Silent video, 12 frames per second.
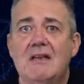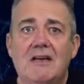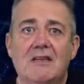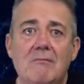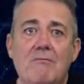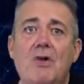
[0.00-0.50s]

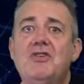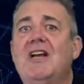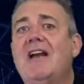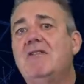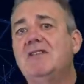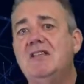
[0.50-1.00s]
like the
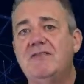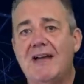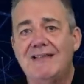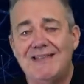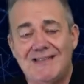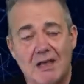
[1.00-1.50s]
modularity of
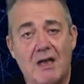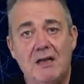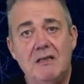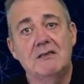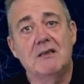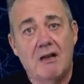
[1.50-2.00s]
our
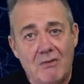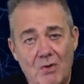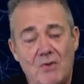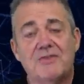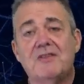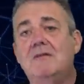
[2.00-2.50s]
designs are
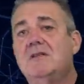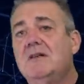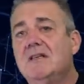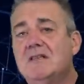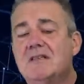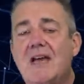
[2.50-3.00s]
also
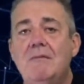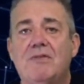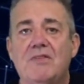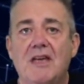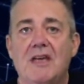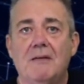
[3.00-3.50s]
doing the same
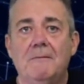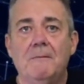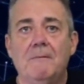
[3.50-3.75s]
thing.